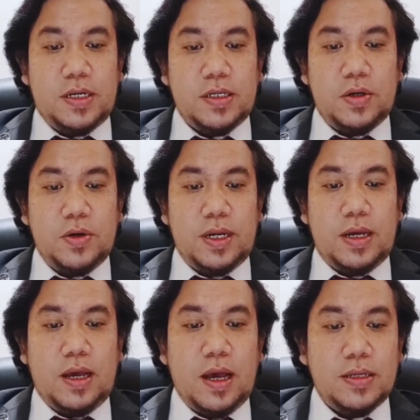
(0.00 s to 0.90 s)
Code
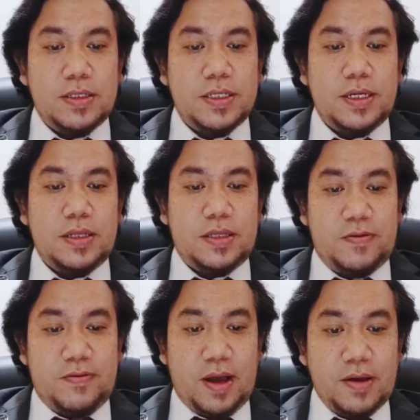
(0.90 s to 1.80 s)

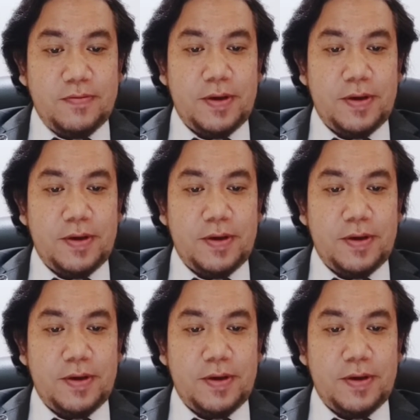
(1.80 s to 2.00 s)
195,